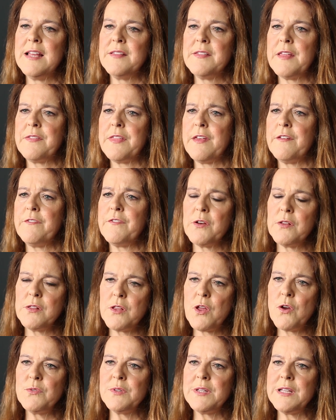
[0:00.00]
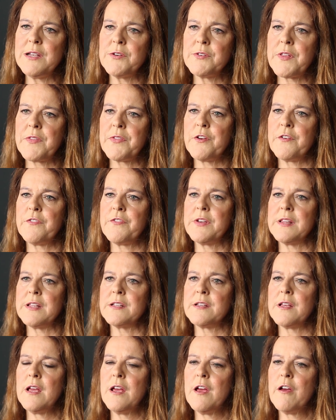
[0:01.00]
that they feel lonely or that they're
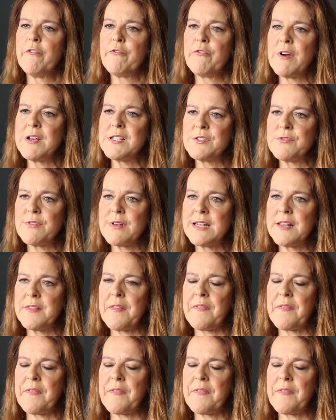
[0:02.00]
feeling frustrated,